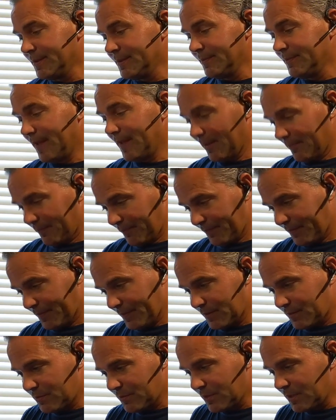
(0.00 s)
Now,
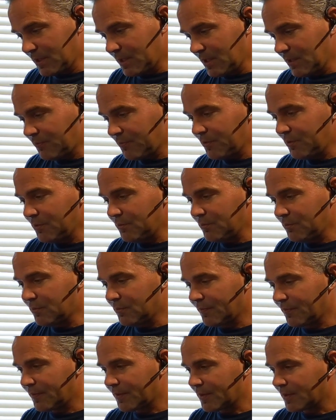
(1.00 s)
to give you
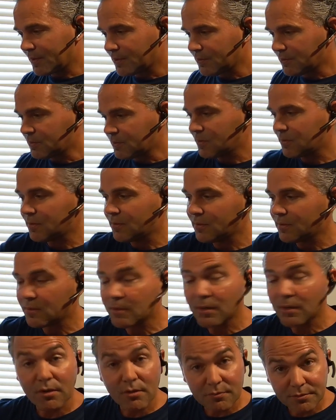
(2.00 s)
a good
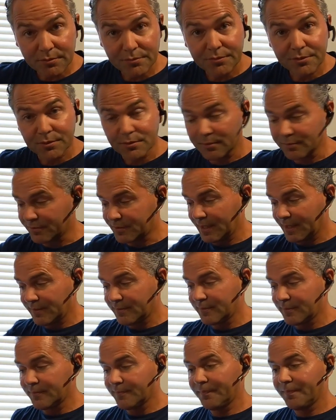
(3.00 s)
overview of
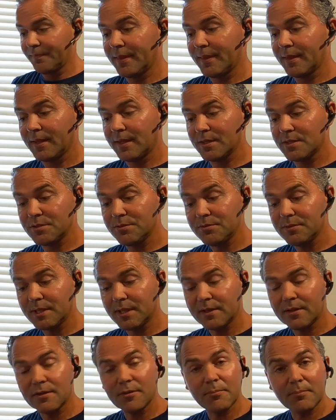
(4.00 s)
that, is you
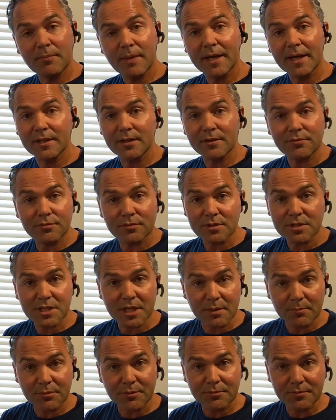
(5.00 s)
can combine it, for
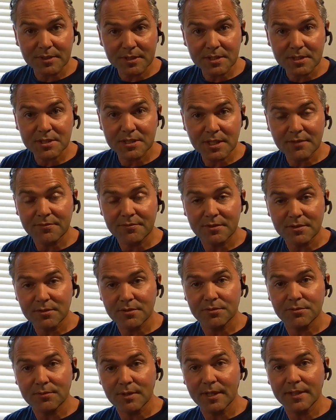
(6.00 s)
example, with the
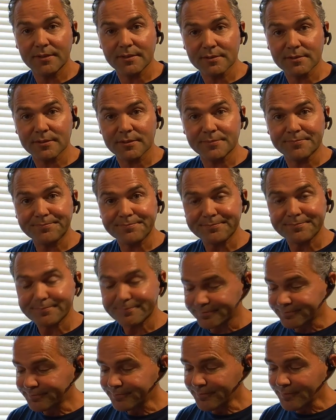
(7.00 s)
7200.
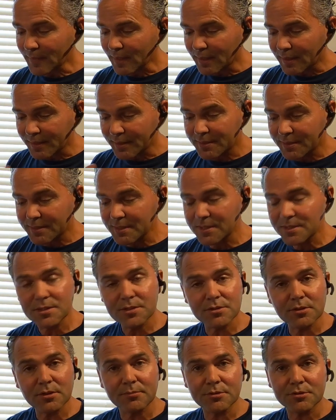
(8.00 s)
This is
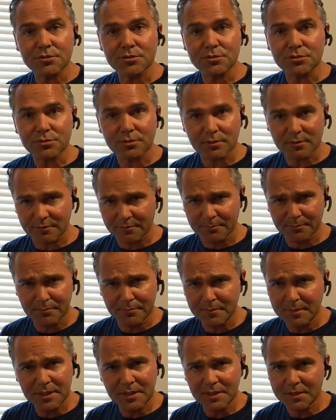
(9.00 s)
almost a sort of
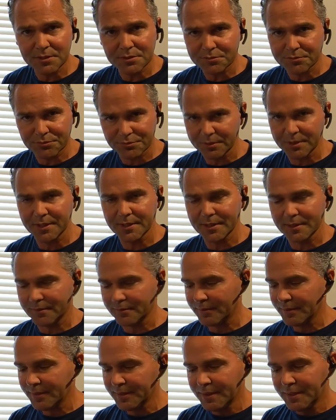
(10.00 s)
mini trio,
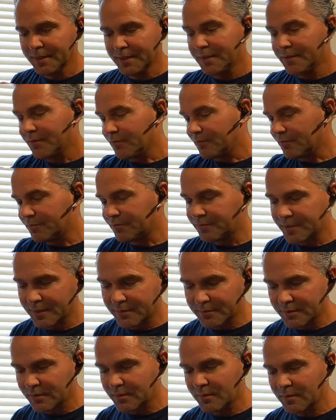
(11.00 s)

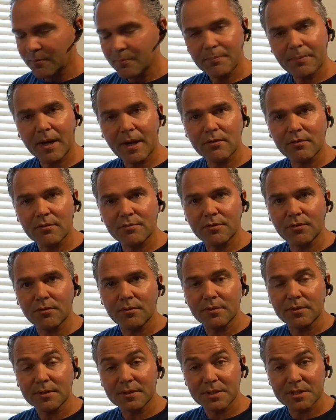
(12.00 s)
very powerful.
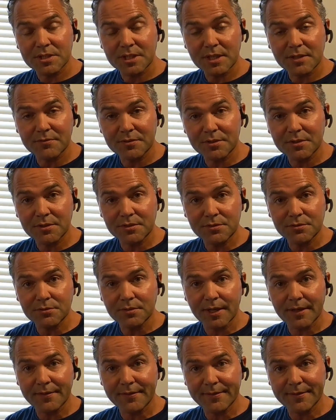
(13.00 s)
The
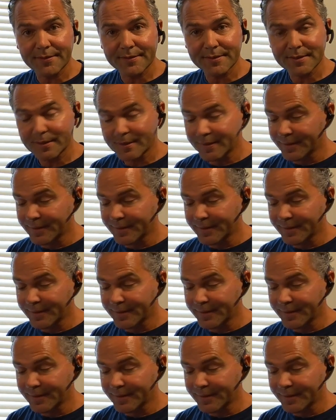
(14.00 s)
7200